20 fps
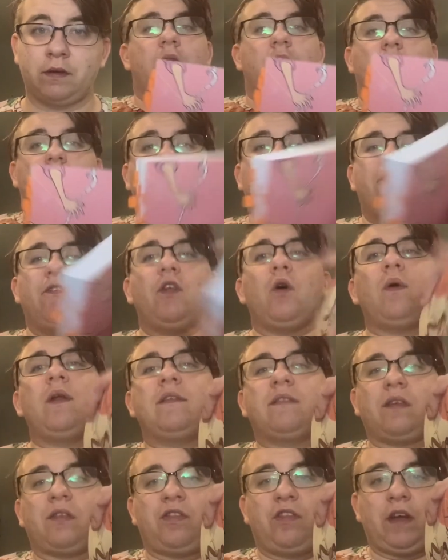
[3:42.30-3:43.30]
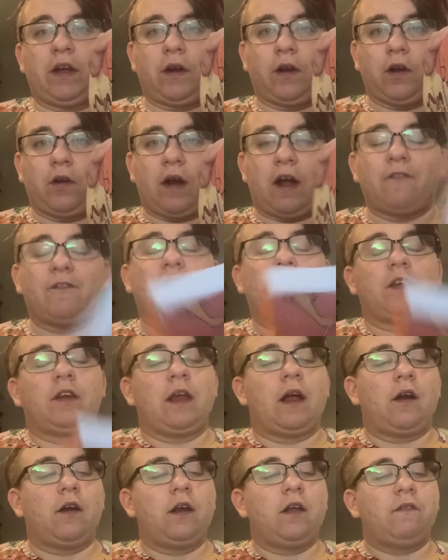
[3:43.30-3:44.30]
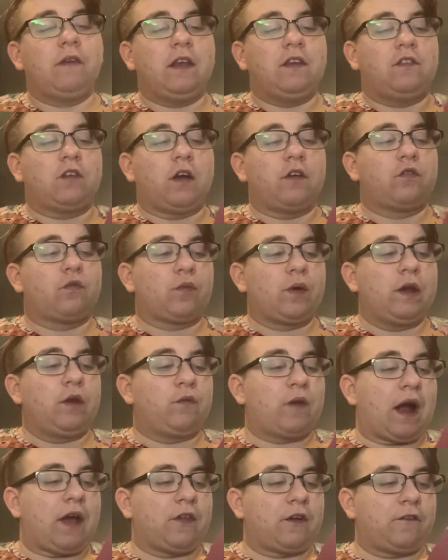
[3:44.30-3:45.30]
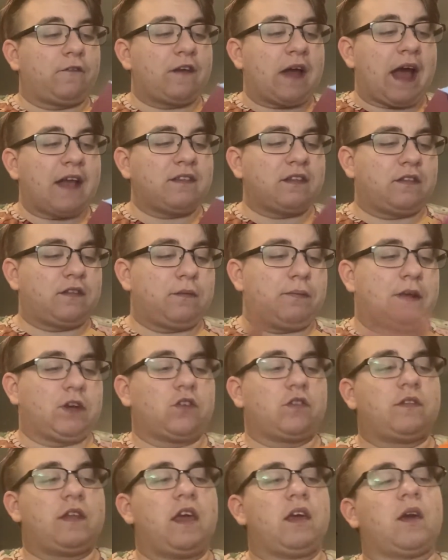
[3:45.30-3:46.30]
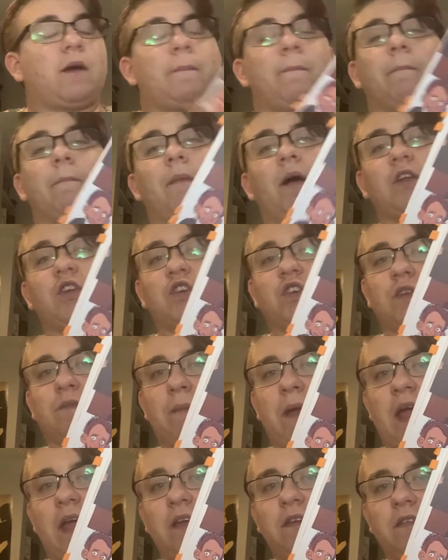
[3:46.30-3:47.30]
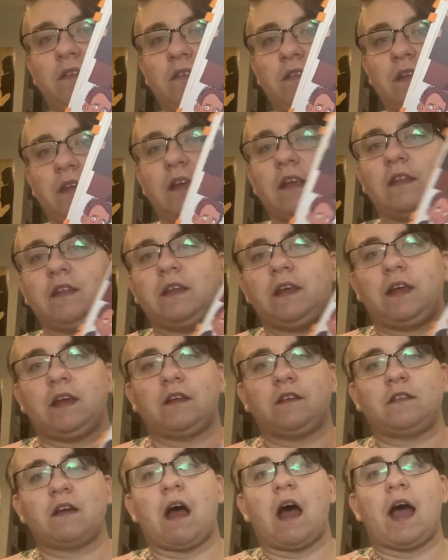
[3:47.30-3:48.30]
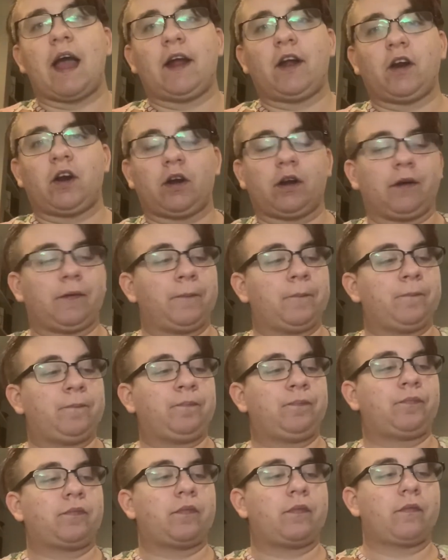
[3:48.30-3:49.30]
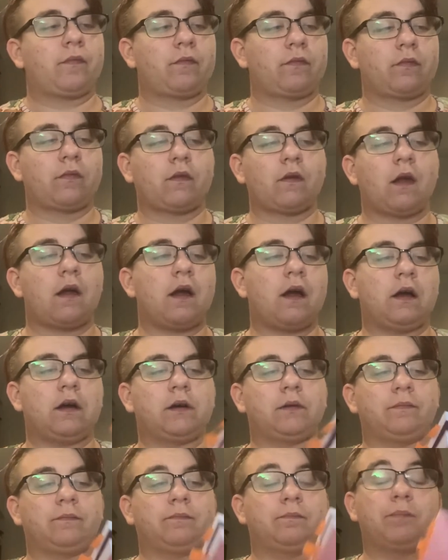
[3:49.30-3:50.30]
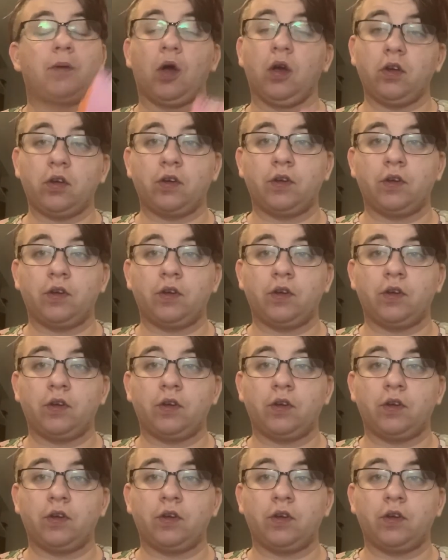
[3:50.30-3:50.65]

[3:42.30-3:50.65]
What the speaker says: Even though it is a thicker graphic narrative, it does read rather fast, as the pictures take up much space in the entire book.